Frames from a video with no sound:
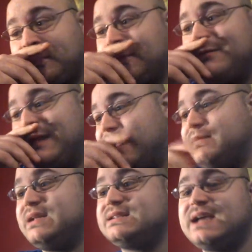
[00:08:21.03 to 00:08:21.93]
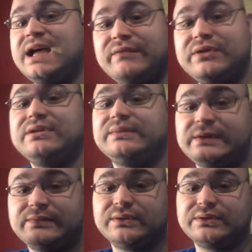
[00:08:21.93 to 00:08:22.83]
That means I have good enough
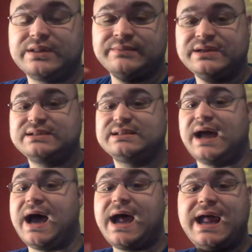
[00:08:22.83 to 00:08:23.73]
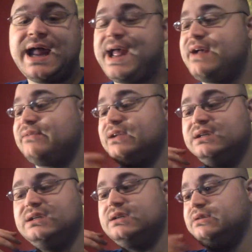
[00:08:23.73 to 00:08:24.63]
airflow. That means I have
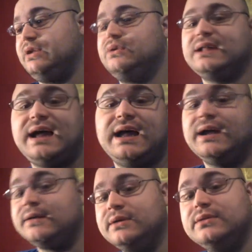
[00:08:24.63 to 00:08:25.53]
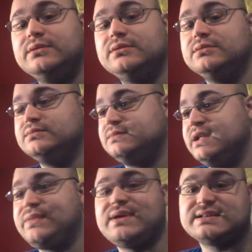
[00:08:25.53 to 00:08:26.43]
no lag,
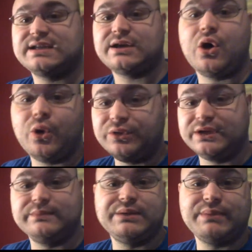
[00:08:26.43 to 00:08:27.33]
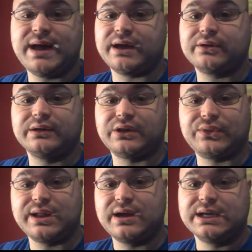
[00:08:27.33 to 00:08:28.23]
nothing's like holding me back or
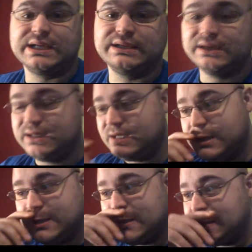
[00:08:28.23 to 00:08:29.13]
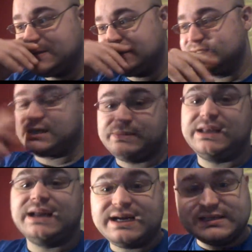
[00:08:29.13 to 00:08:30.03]
anything on it. So it's going to be a
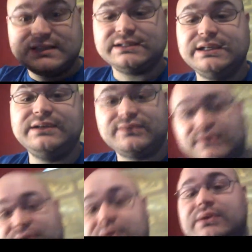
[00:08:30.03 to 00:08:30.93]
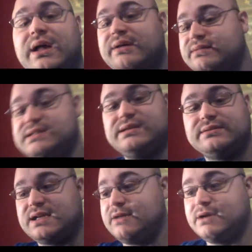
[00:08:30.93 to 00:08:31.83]
nice clean flow every single
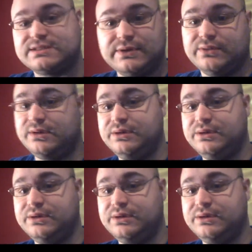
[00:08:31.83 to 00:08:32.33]
time I smoke.